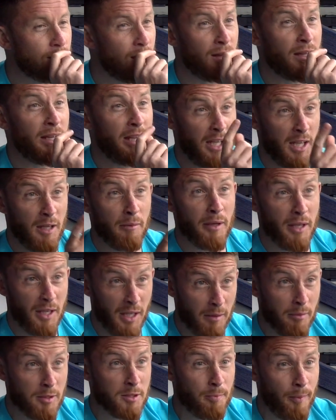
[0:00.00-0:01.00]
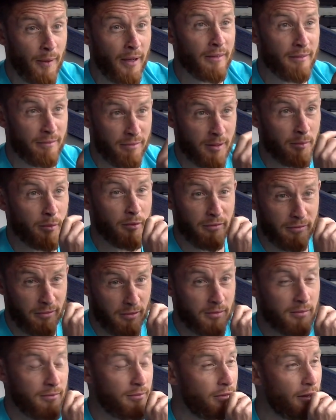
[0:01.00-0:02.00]
He was bad for about
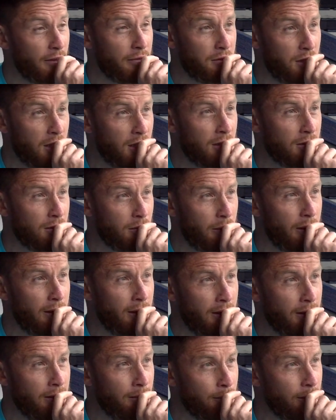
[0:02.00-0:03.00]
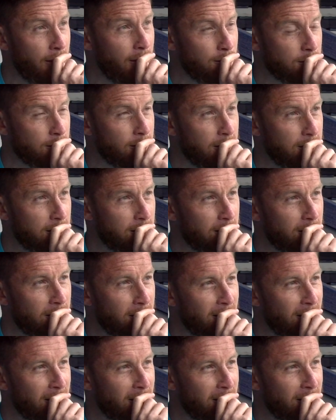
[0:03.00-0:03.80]
15, 20 of them games, weren't you?